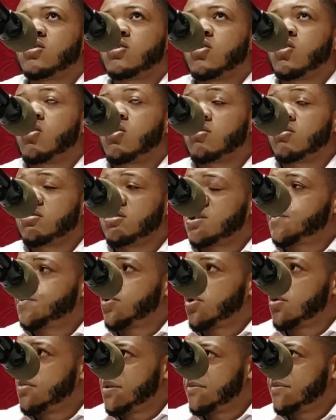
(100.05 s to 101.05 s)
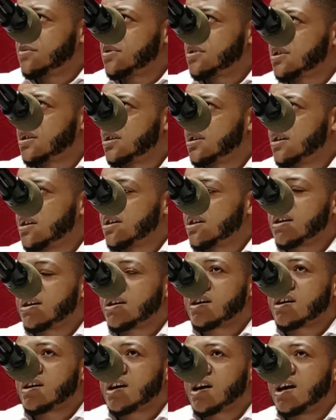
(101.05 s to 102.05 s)
all these problems
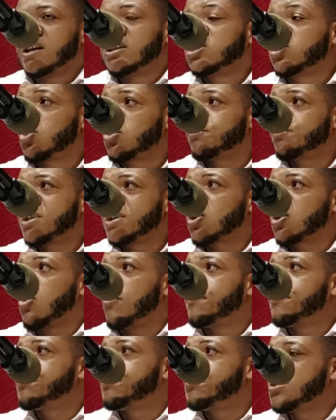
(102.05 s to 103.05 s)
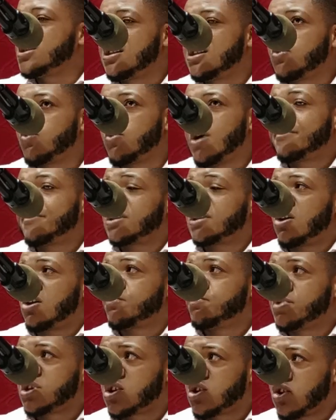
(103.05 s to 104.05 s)
cannot be completely wiped
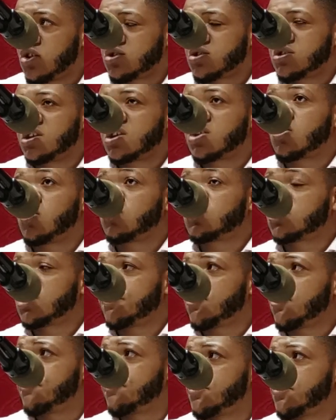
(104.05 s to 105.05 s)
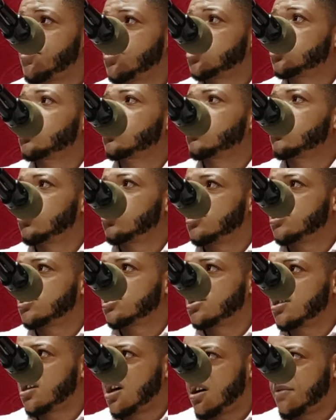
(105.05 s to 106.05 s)
out because the concept of population growth is
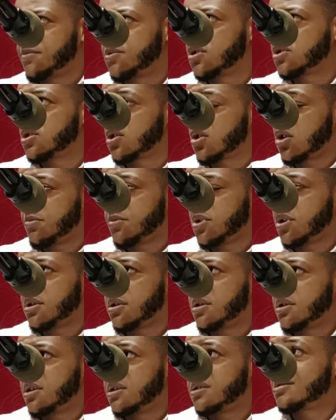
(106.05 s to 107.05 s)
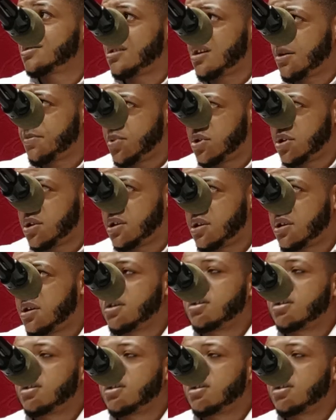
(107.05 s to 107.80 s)
still happening.